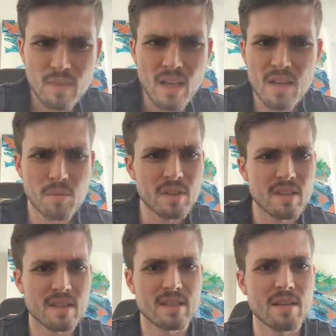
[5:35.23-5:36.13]
And really
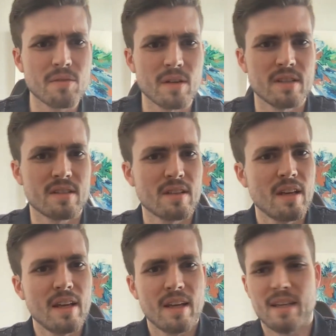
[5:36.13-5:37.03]
the difference
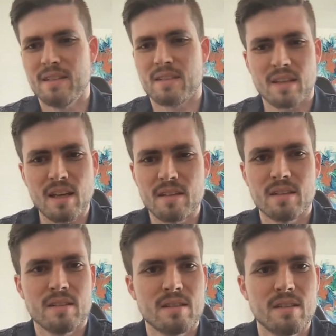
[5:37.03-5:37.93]
is, again,
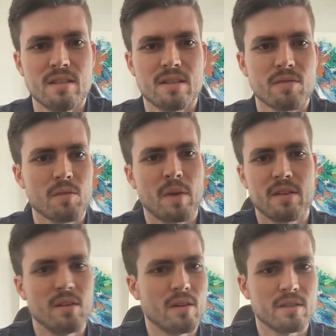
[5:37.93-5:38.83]
that these different
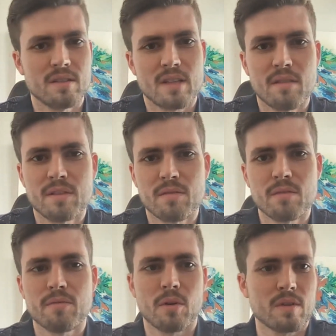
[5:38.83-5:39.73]
methodologies have
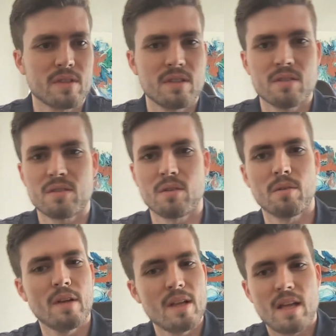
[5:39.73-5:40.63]
different focuses. So
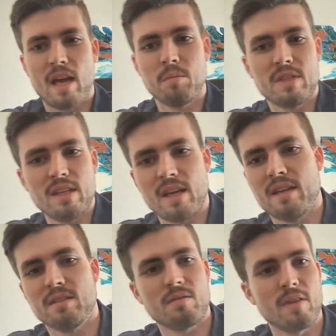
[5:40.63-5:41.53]

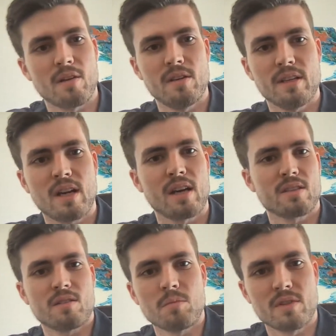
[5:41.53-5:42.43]
MTA is very
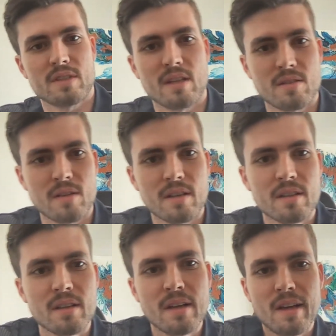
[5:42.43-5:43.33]
customer centric.
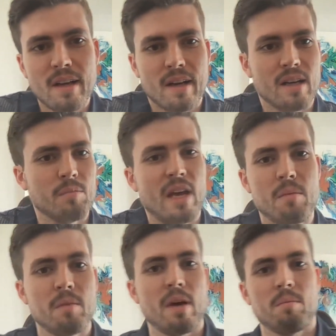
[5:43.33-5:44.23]

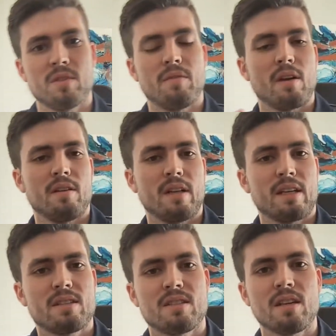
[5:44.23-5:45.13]
MMM is very
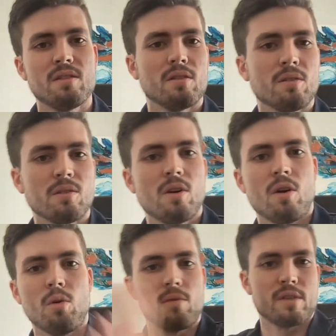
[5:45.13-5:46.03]
like signal
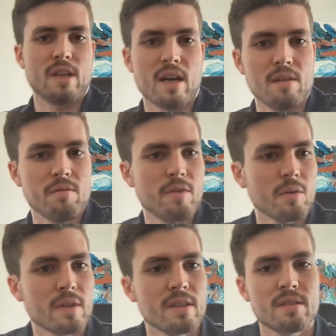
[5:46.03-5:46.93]
over time
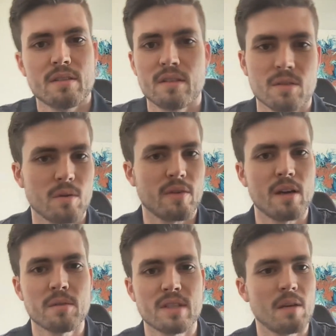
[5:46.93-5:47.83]
focused. So if I
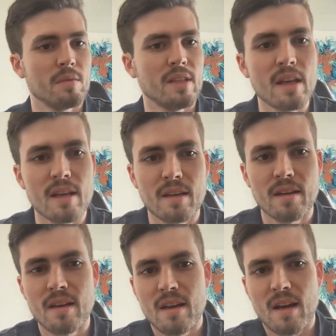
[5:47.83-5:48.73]
was an MTA,
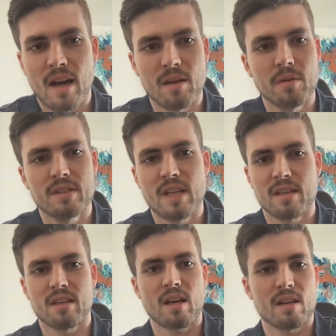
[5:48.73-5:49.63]
I would take
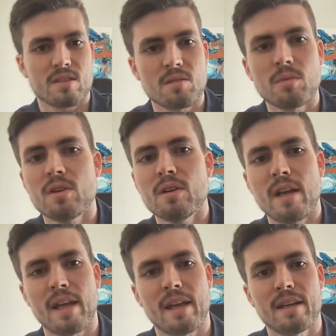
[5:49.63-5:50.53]
a customer
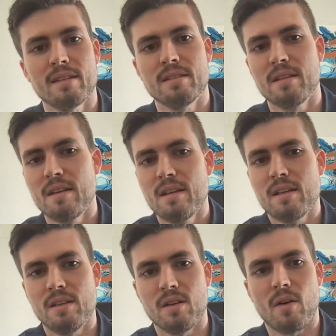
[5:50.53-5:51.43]
and,
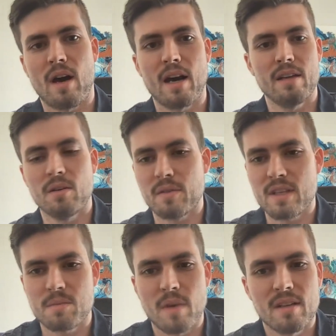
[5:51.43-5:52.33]
I know they
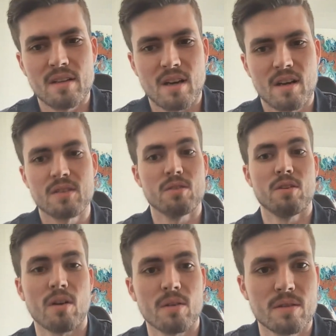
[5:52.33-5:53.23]
spent
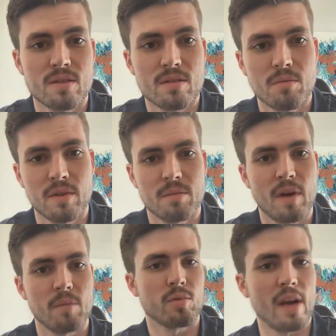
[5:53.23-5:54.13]
$100 with
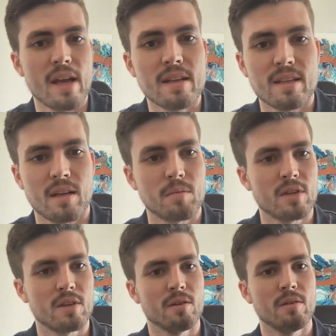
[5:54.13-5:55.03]
my brand, and I'm going to
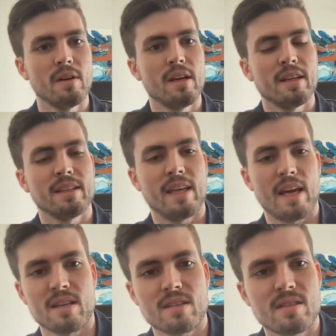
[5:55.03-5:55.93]
go
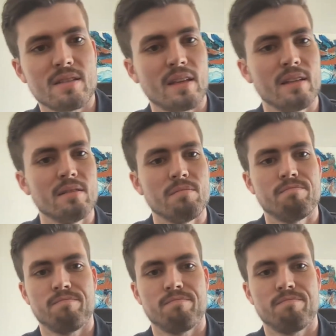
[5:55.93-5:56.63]
guess and,